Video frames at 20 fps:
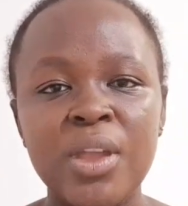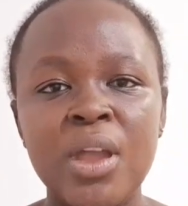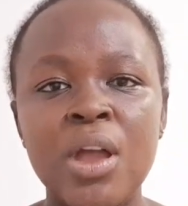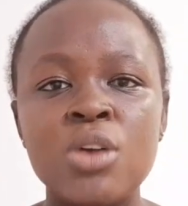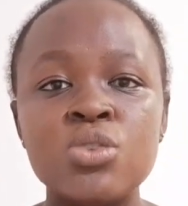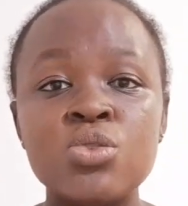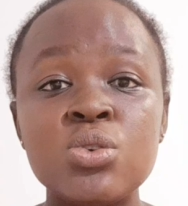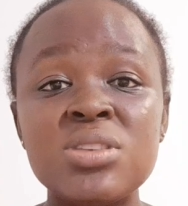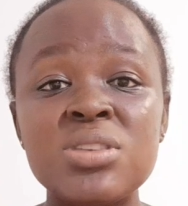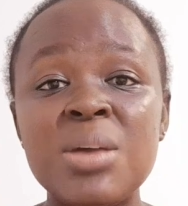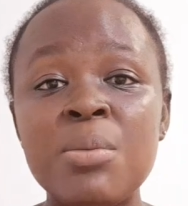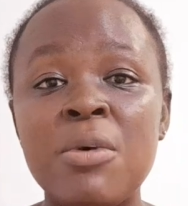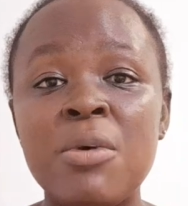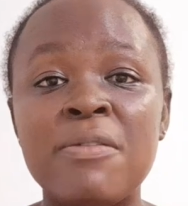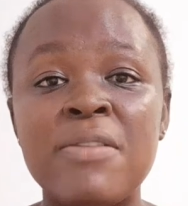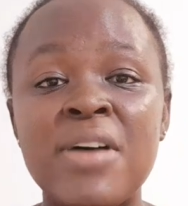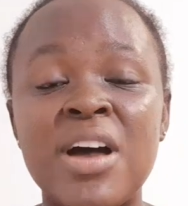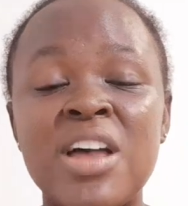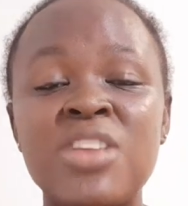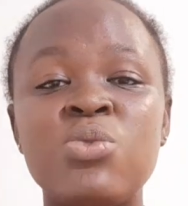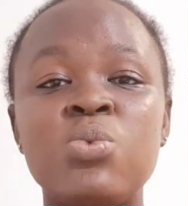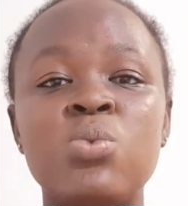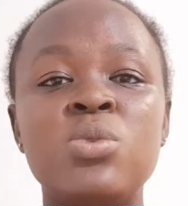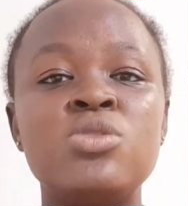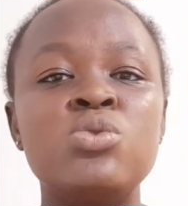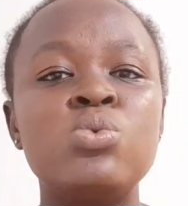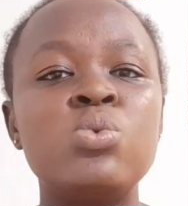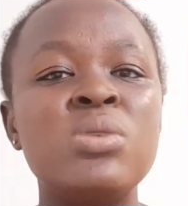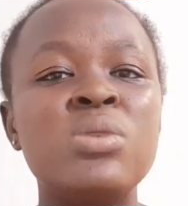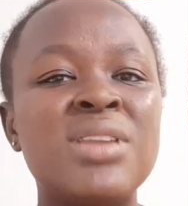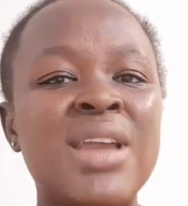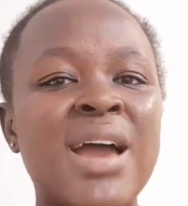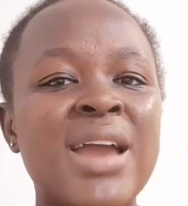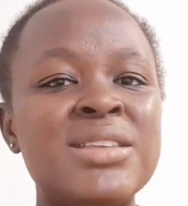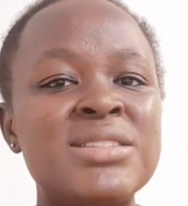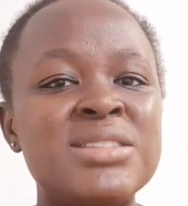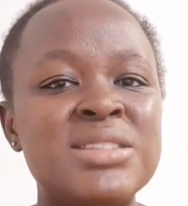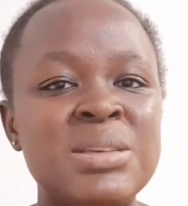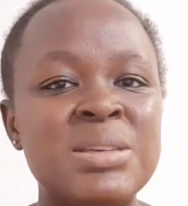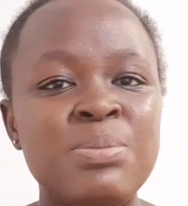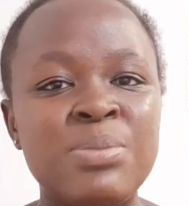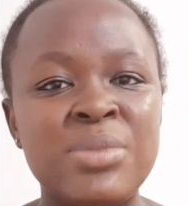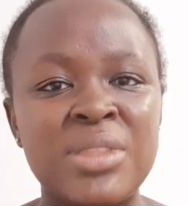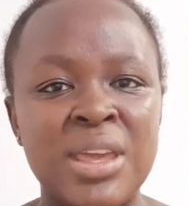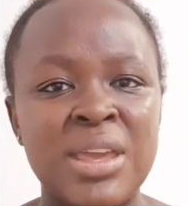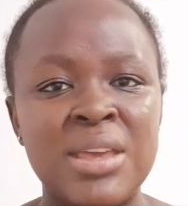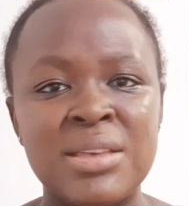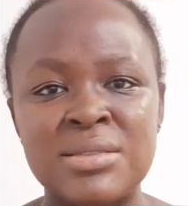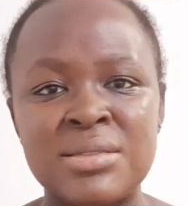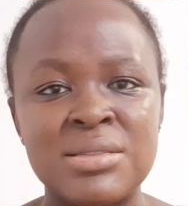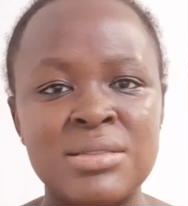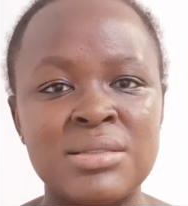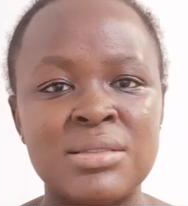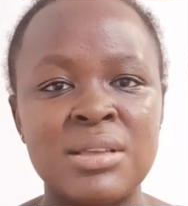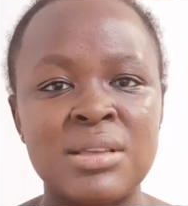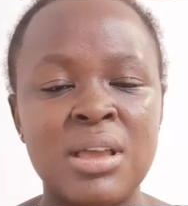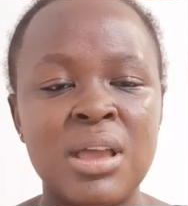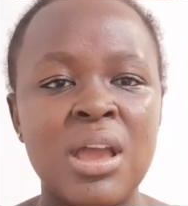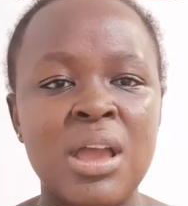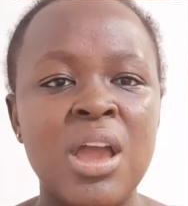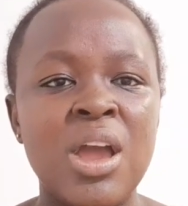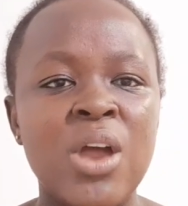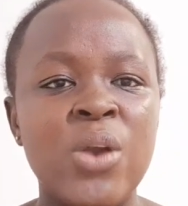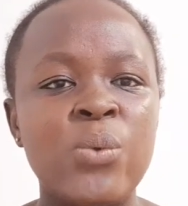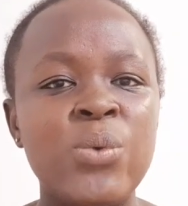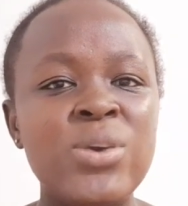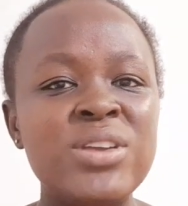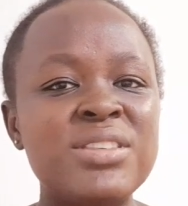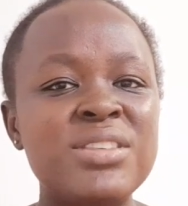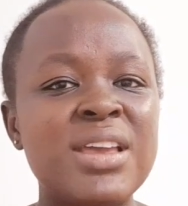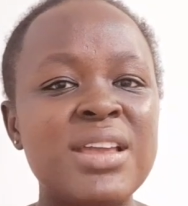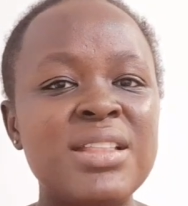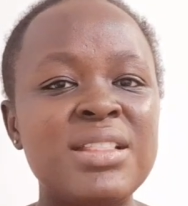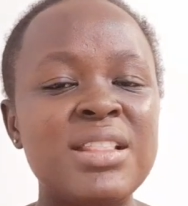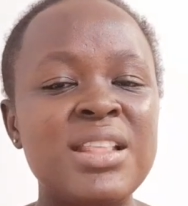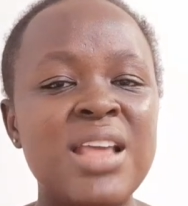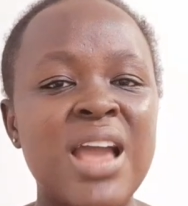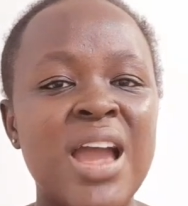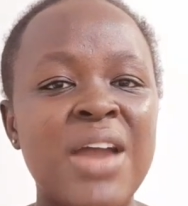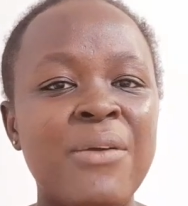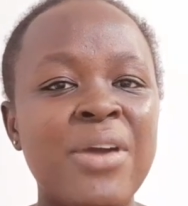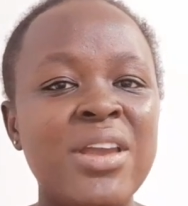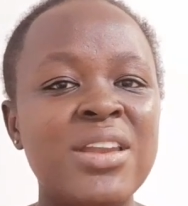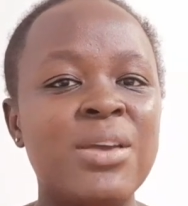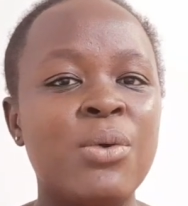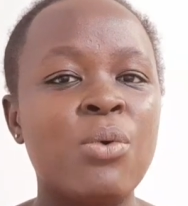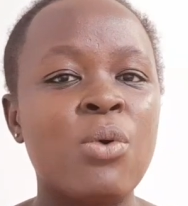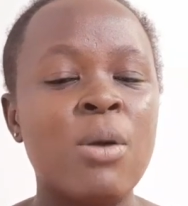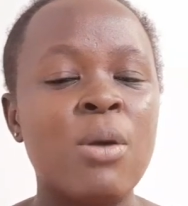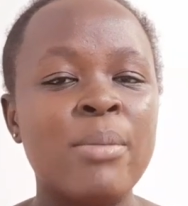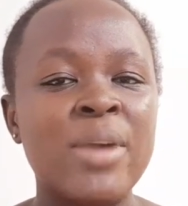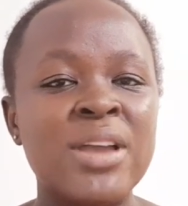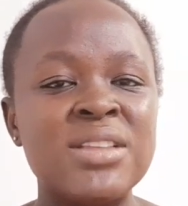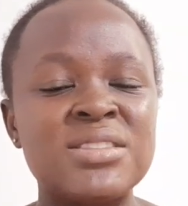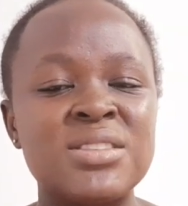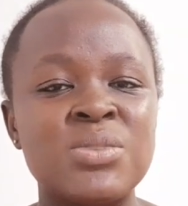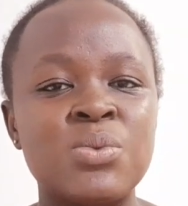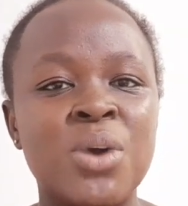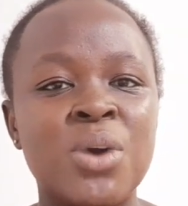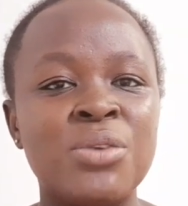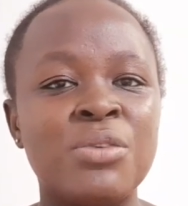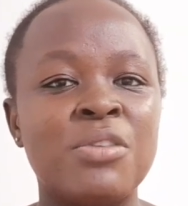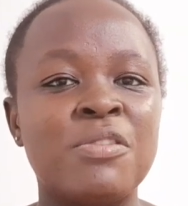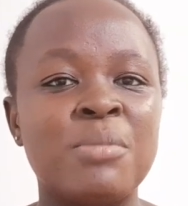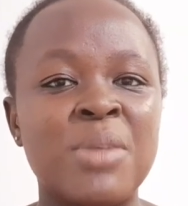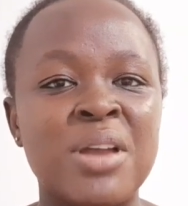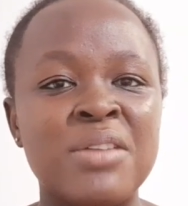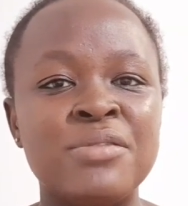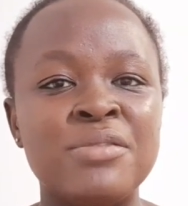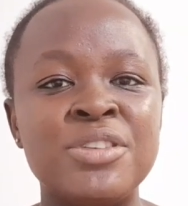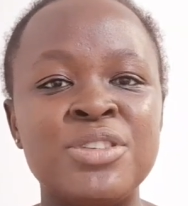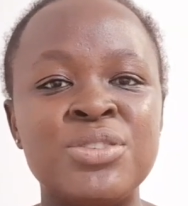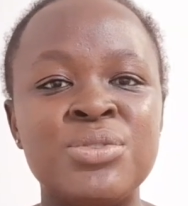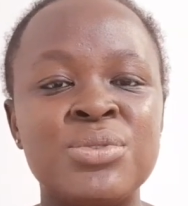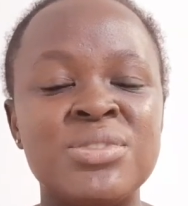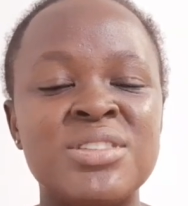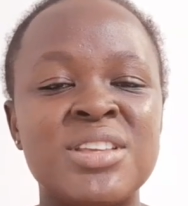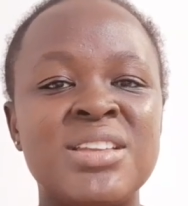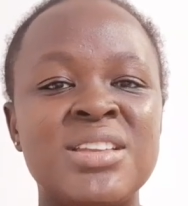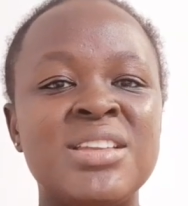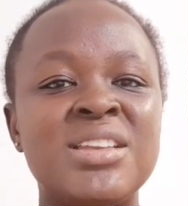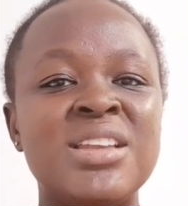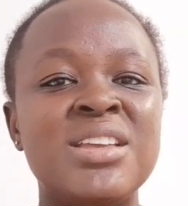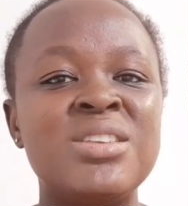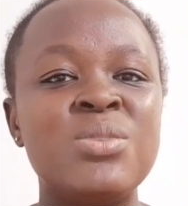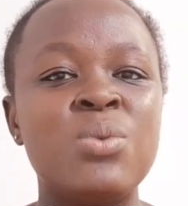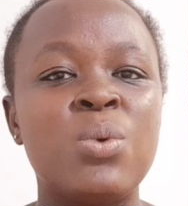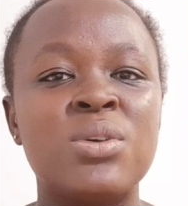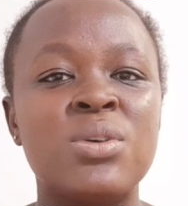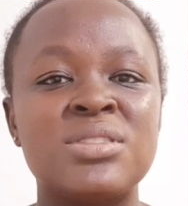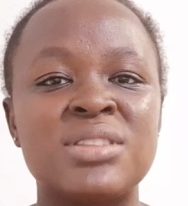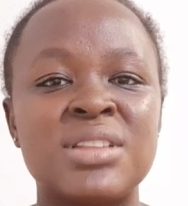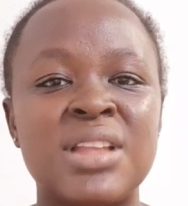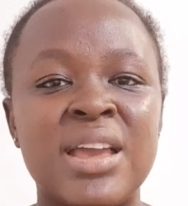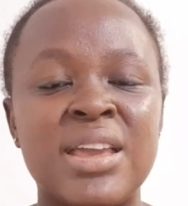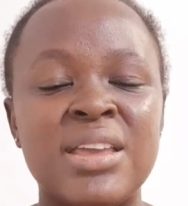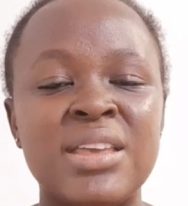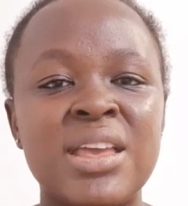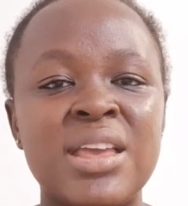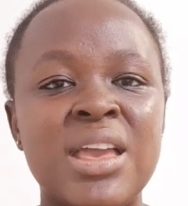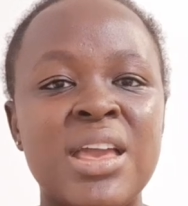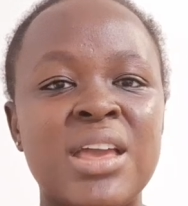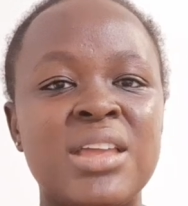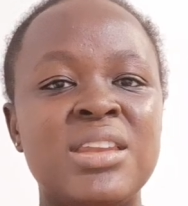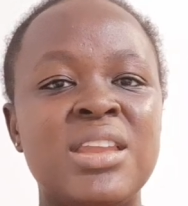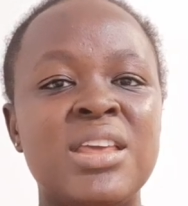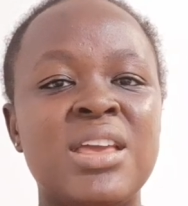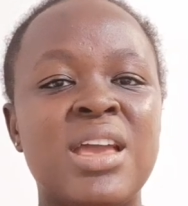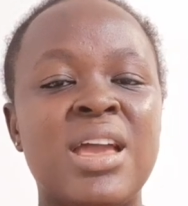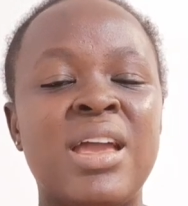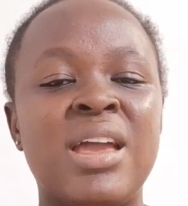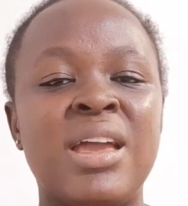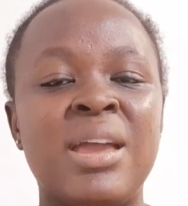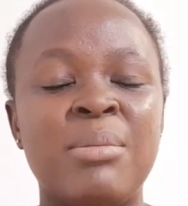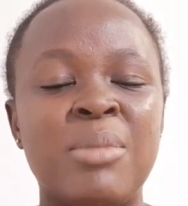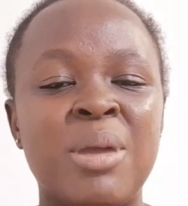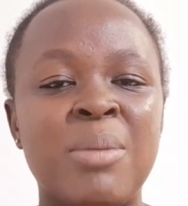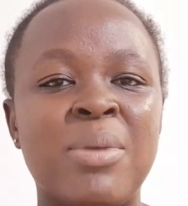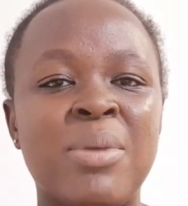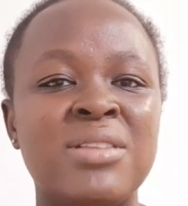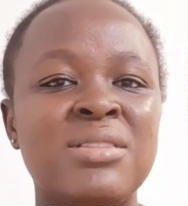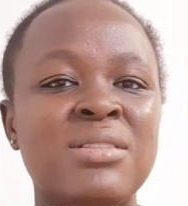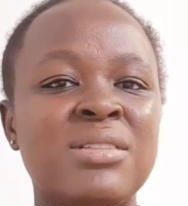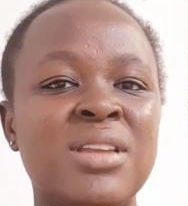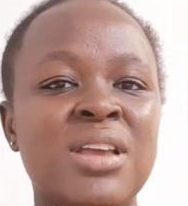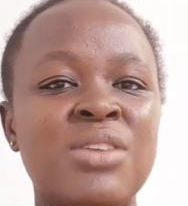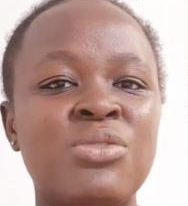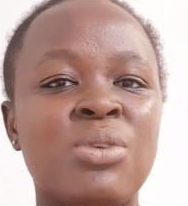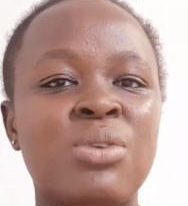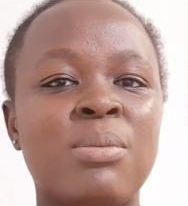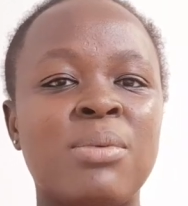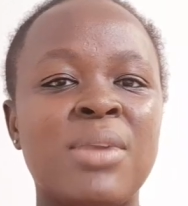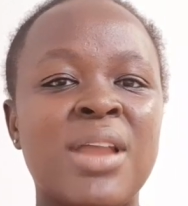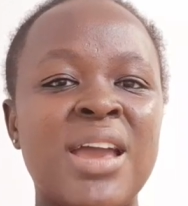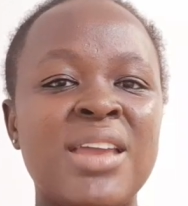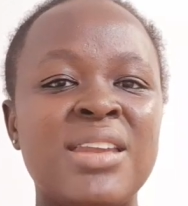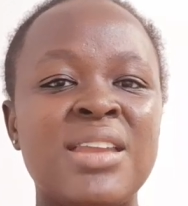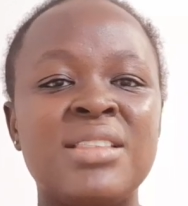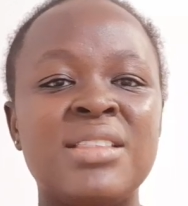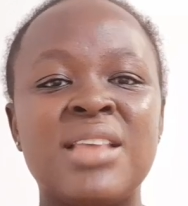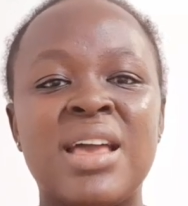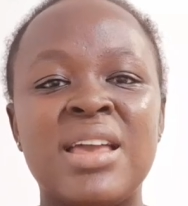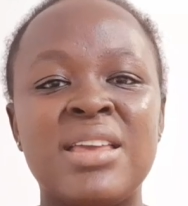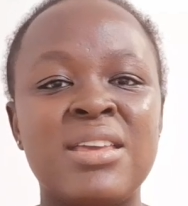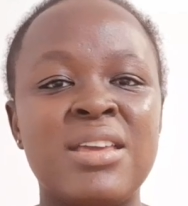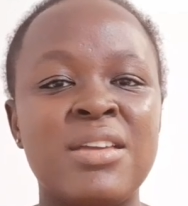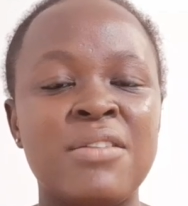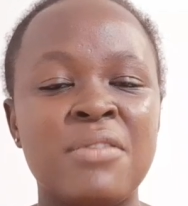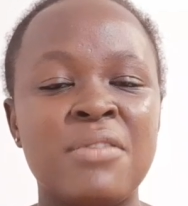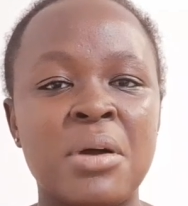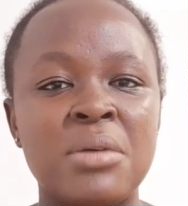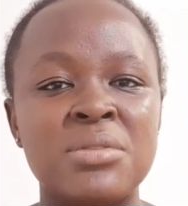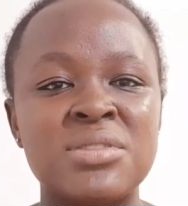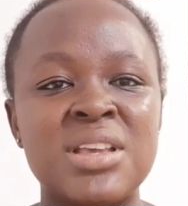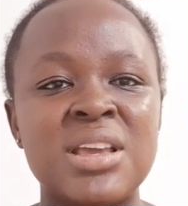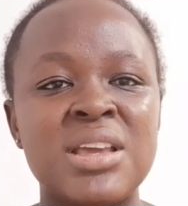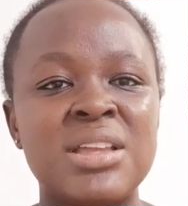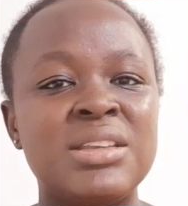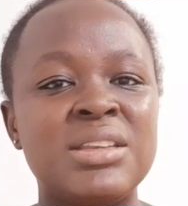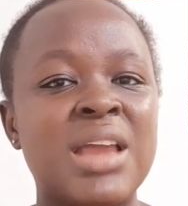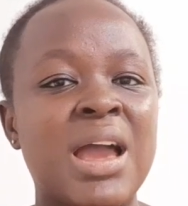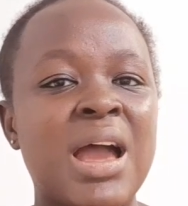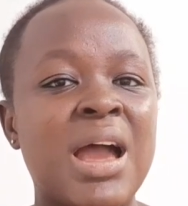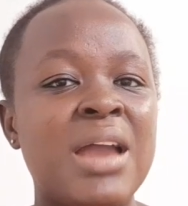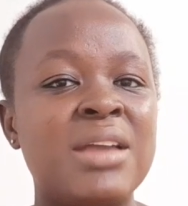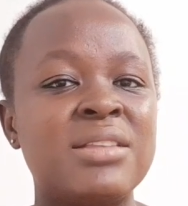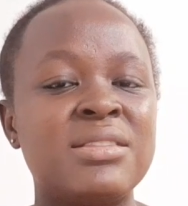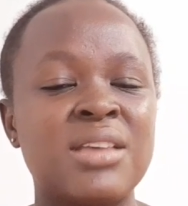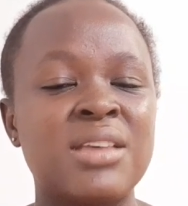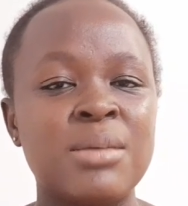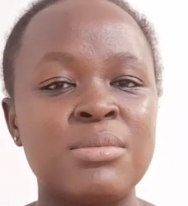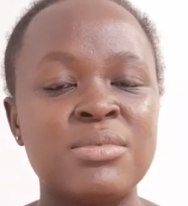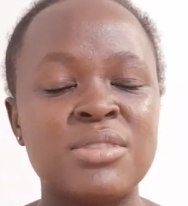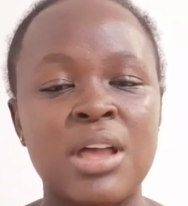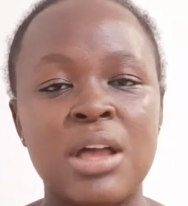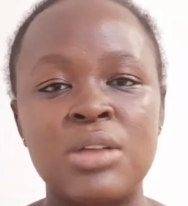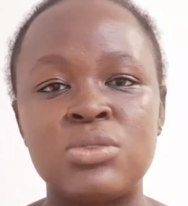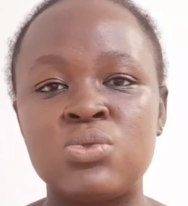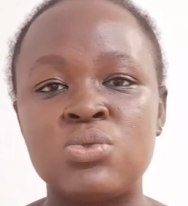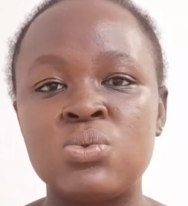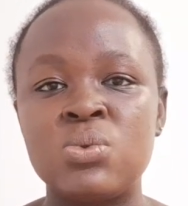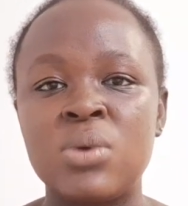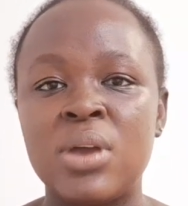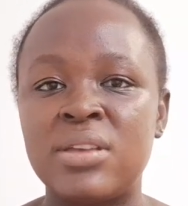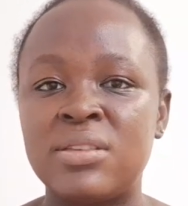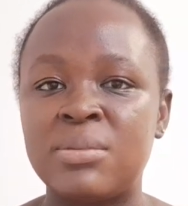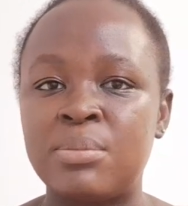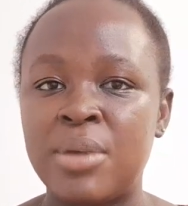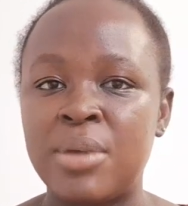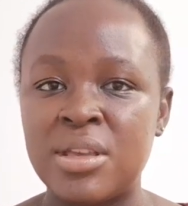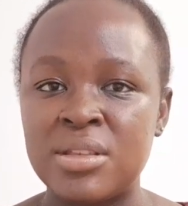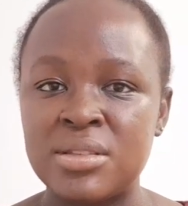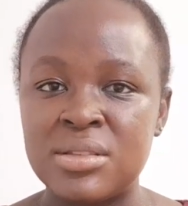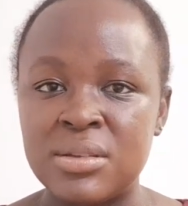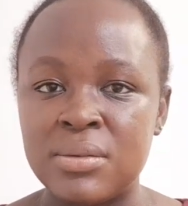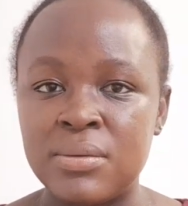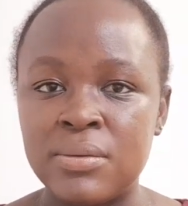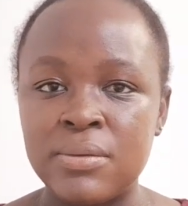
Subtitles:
So some of us, we too like cheap things. Recently, I read a comment in one of my videos, and a lady was like, a particular supplier that I give out, their items are too expensive.